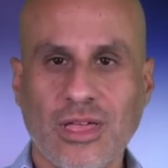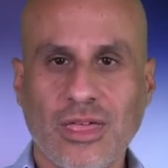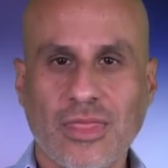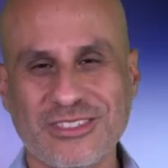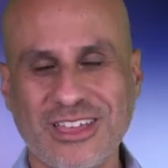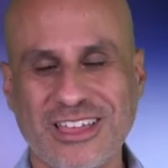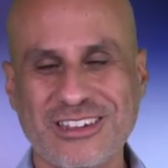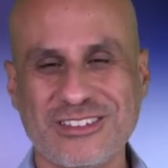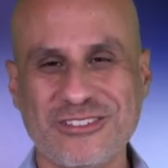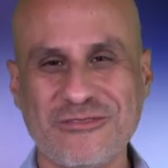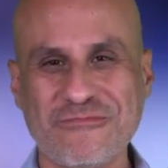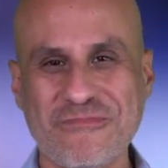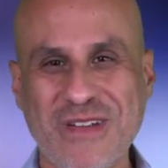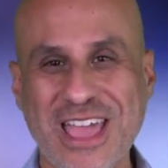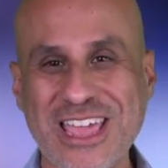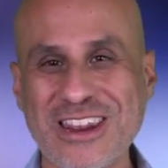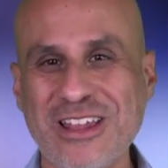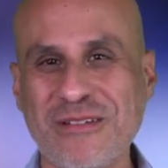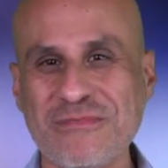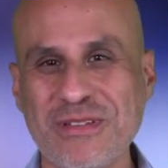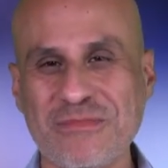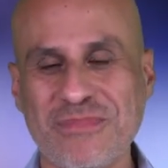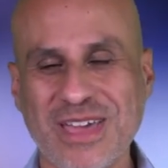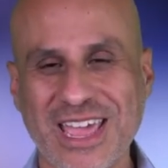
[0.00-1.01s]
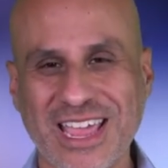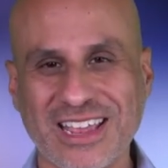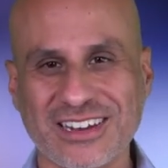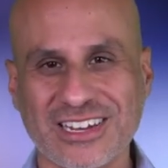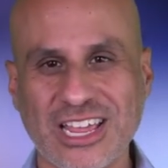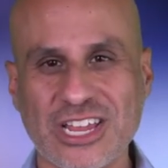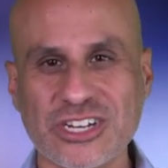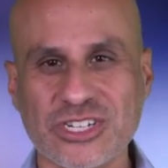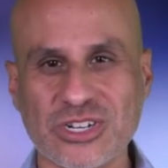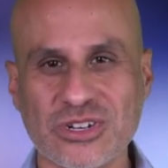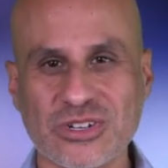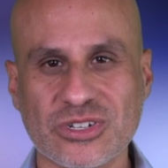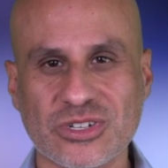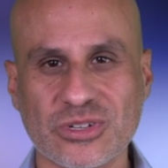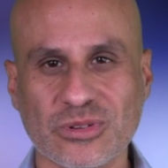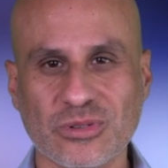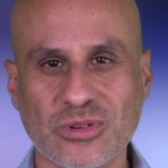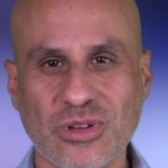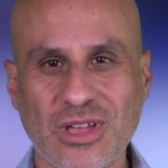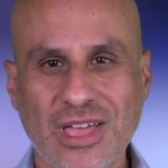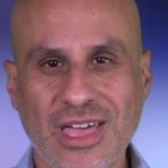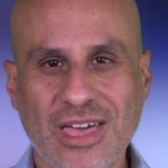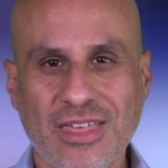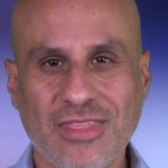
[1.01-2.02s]
that you may not be paying attention to
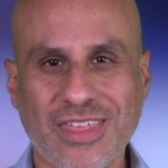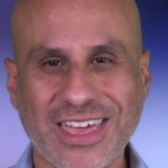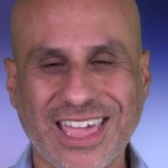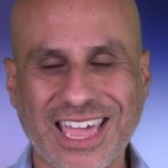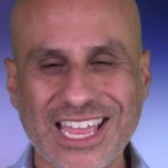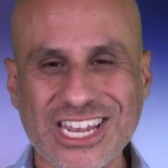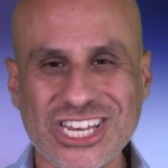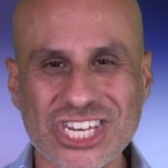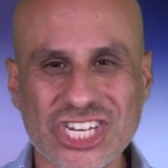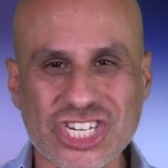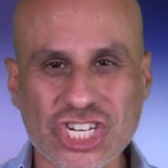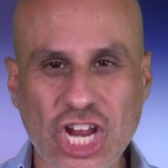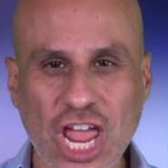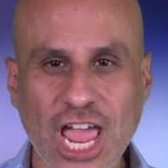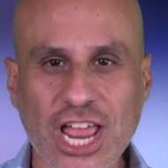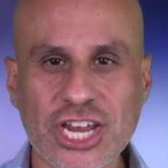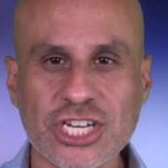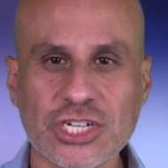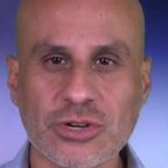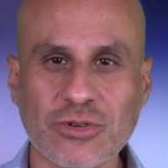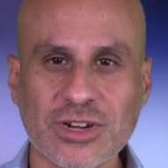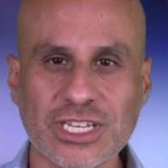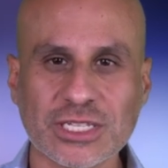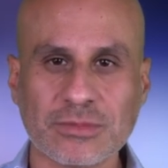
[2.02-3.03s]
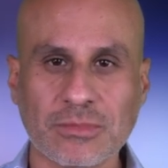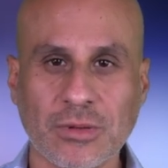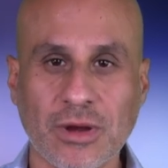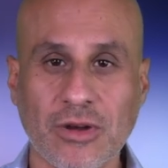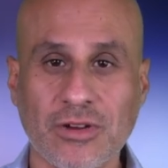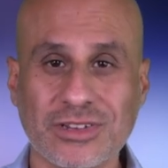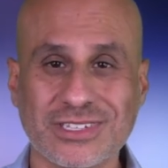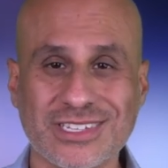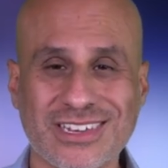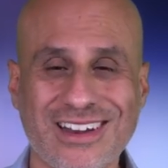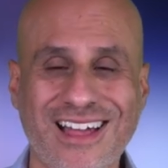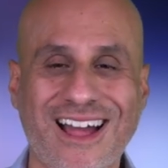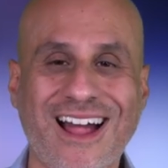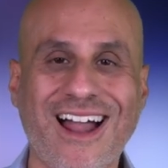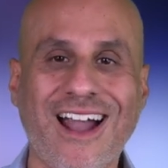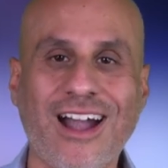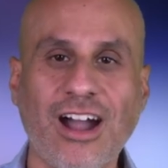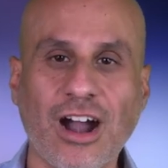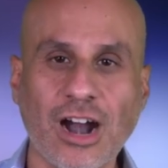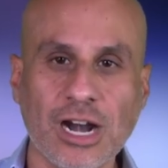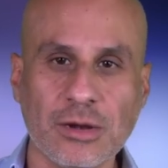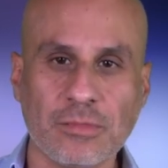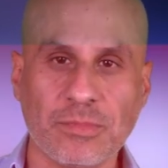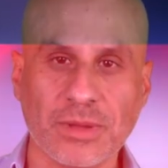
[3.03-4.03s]
that can change your experience in a
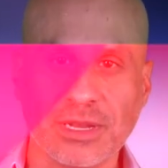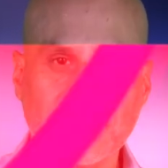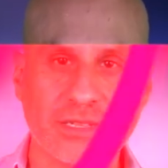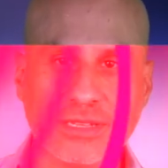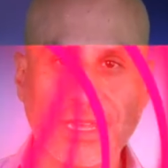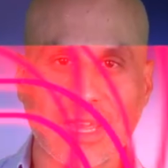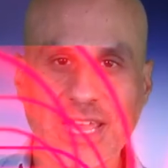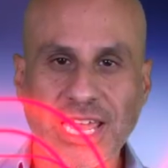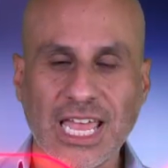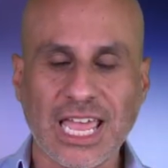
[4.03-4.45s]
heartbeat